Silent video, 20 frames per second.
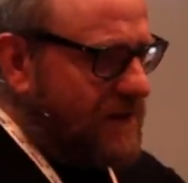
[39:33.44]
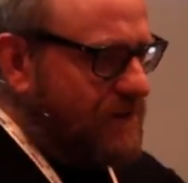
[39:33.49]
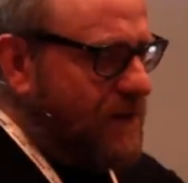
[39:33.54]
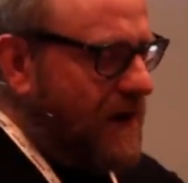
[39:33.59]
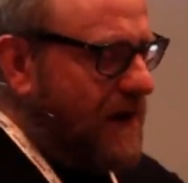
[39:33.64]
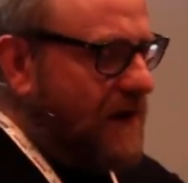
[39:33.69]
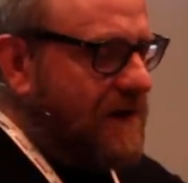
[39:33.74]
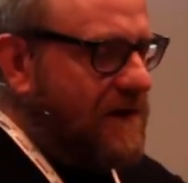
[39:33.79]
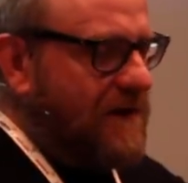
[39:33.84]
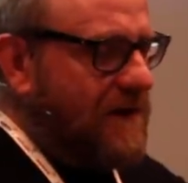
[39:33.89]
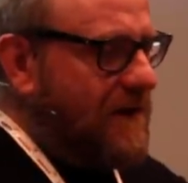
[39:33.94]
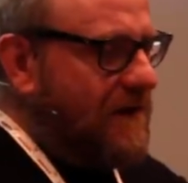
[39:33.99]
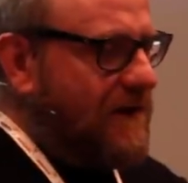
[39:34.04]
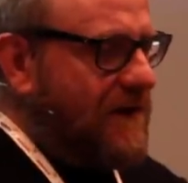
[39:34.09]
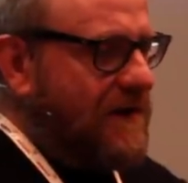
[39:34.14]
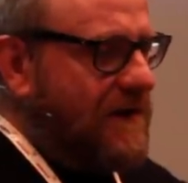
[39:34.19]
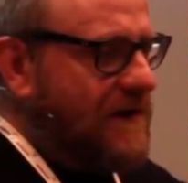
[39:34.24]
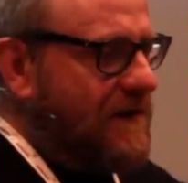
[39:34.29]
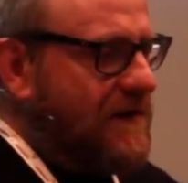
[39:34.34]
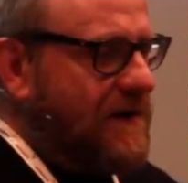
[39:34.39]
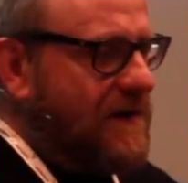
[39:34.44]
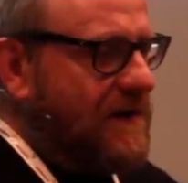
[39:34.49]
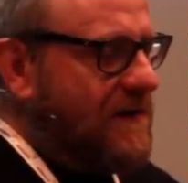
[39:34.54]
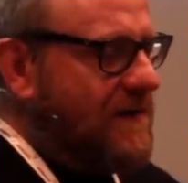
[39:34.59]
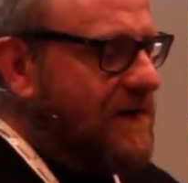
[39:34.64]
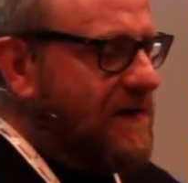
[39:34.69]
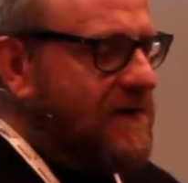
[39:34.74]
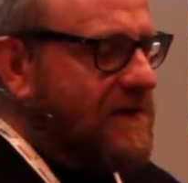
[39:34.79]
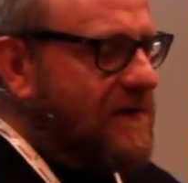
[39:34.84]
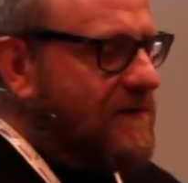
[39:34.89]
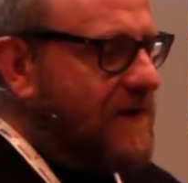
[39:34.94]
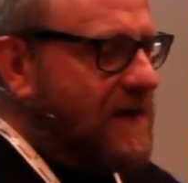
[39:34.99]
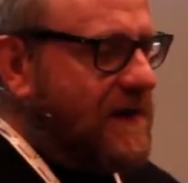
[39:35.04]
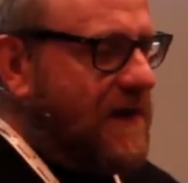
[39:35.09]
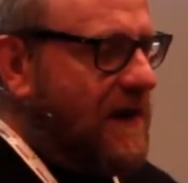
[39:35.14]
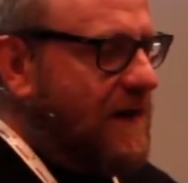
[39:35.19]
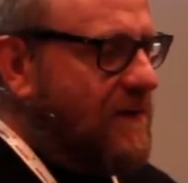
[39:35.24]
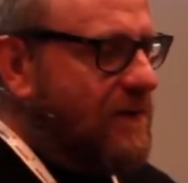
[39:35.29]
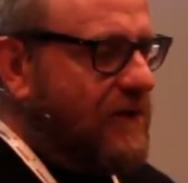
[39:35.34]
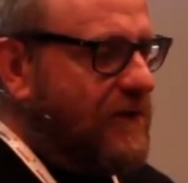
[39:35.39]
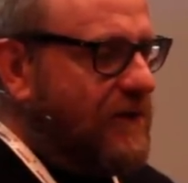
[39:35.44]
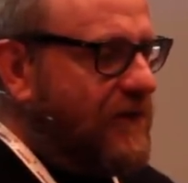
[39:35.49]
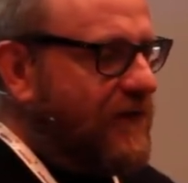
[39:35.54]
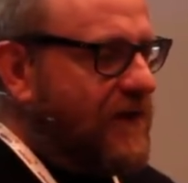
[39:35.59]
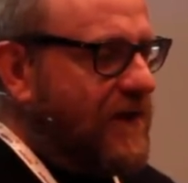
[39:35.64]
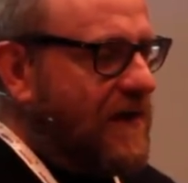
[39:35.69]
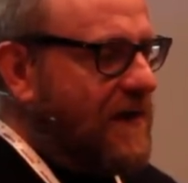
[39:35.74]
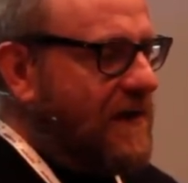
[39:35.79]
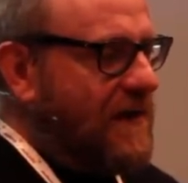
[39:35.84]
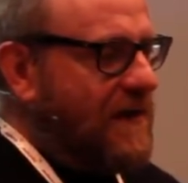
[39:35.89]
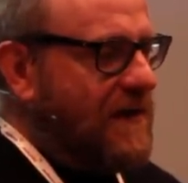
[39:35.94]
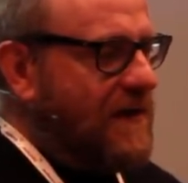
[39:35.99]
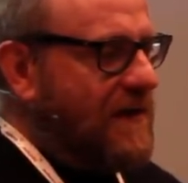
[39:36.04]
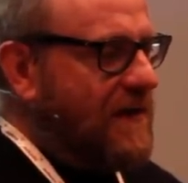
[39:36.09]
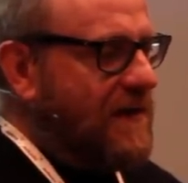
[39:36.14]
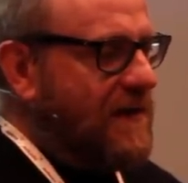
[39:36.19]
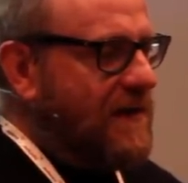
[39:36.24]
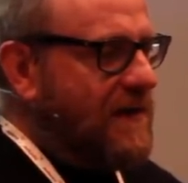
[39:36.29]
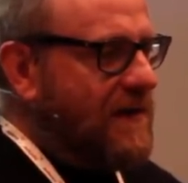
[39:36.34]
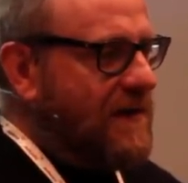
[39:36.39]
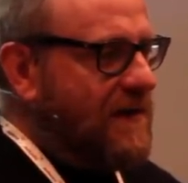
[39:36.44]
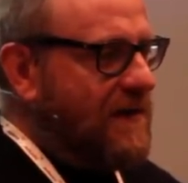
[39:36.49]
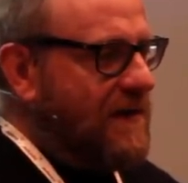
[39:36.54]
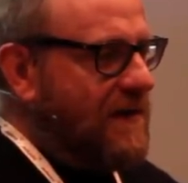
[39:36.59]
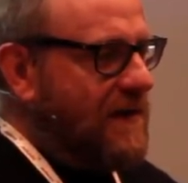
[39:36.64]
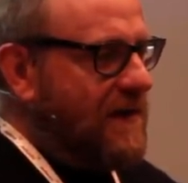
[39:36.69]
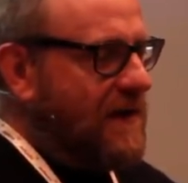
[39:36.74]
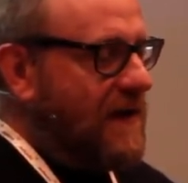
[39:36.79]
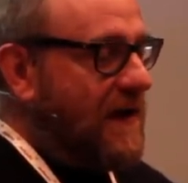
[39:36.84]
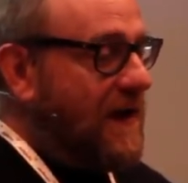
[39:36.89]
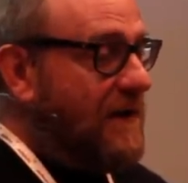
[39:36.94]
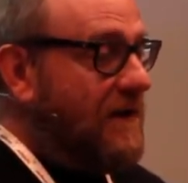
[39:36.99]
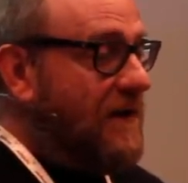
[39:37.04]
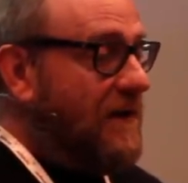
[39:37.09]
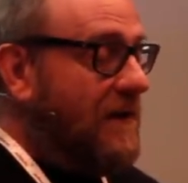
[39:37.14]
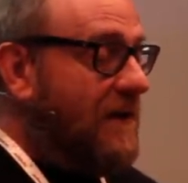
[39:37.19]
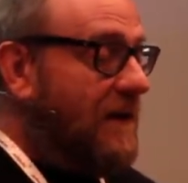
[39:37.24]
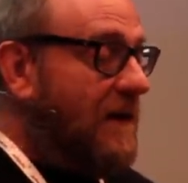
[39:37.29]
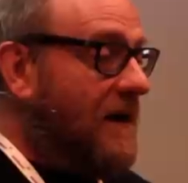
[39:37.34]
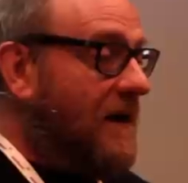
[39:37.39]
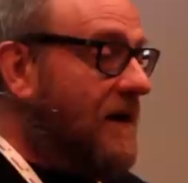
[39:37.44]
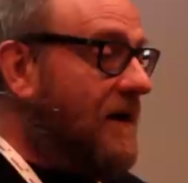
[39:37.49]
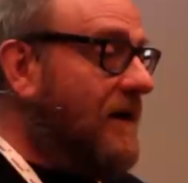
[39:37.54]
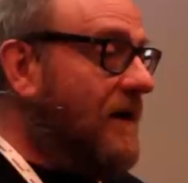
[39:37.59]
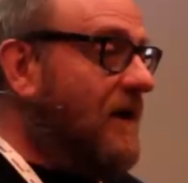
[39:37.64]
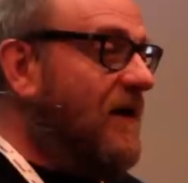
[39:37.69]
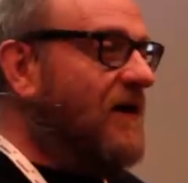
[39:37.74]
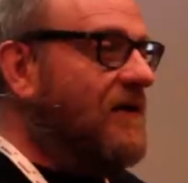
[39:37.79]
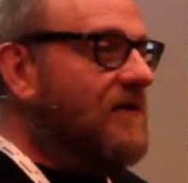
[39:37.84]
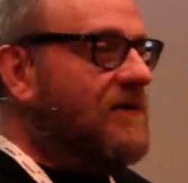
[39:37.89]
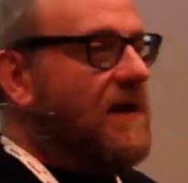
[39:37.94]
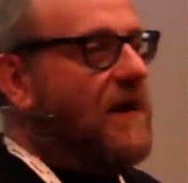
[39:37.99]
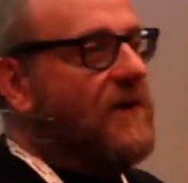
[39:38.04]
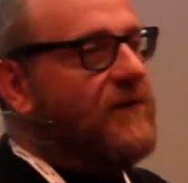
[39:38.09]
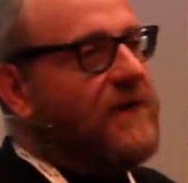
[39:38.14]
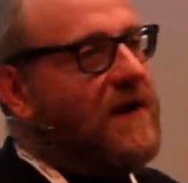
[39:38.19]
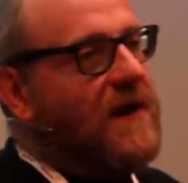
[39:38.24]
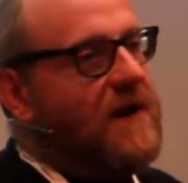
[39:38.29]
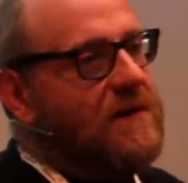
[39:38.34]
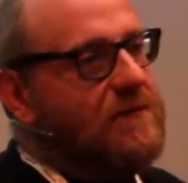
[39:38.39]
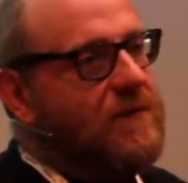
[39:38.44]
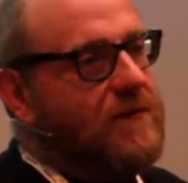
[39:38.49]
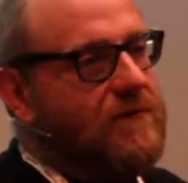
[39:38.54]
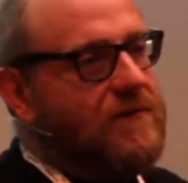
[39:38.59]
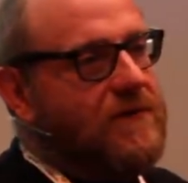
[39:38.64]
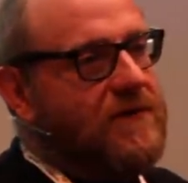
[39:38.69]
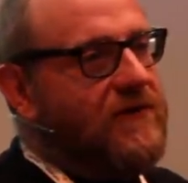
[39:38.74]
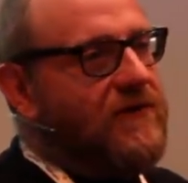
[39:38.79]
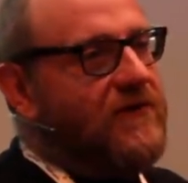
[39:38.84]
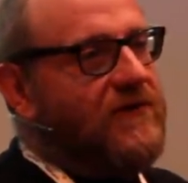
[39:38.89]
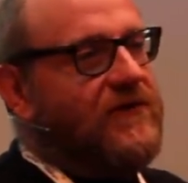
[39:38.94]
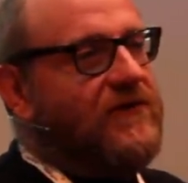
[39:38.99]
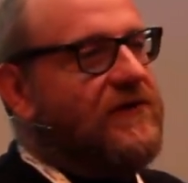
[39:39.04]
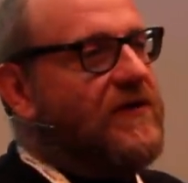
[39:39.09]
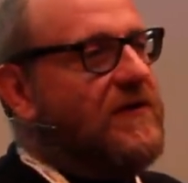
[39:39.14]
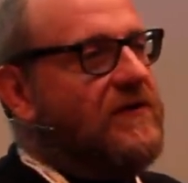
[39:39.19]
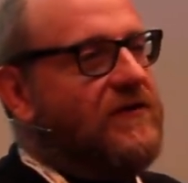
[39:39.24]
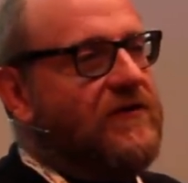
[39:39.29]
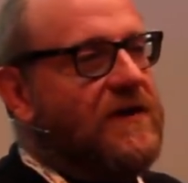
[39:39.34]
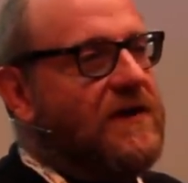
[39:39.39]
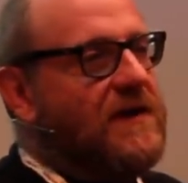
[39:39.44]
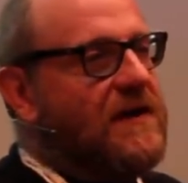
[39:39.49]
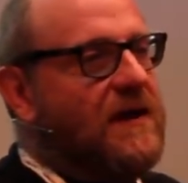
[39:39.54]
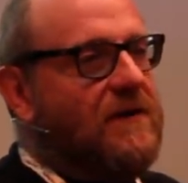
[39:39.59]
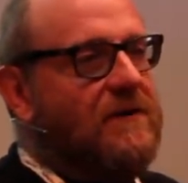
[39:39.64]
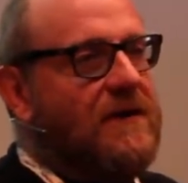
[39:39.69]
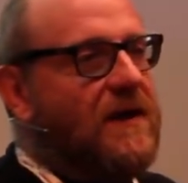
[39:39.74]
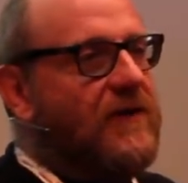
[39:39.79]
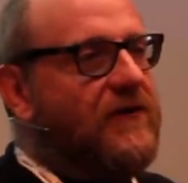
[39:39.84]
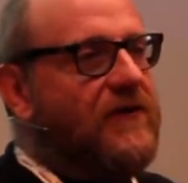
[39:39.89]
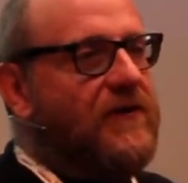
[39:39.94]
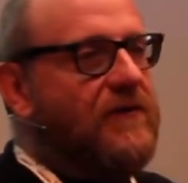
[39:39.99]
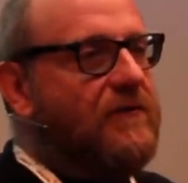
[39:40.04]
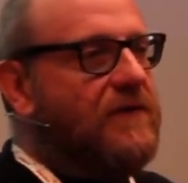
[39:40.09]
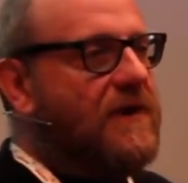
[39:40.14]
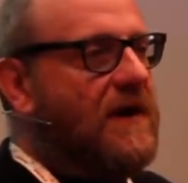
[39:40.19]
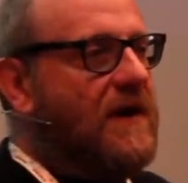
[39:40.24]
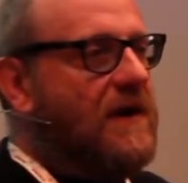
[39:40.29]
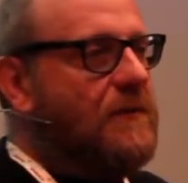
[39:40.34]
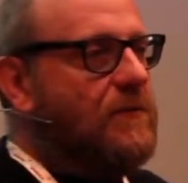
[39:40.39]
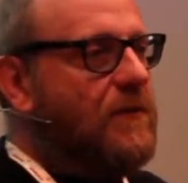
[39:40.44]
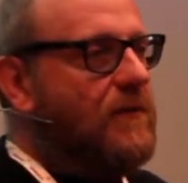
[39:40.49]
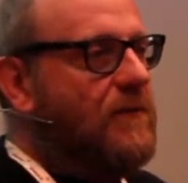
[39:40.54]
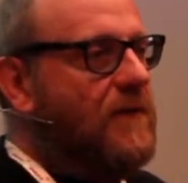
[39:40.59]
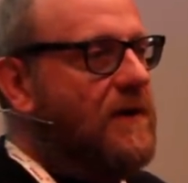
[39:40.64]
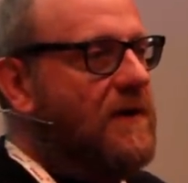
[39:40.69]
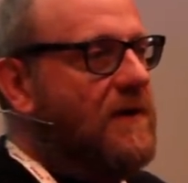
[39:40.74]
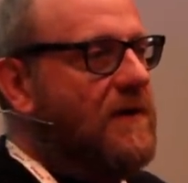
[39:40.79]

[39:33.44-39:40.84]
the, the cables, uh, again, uh, RF cable, which is essentially coaxial cable,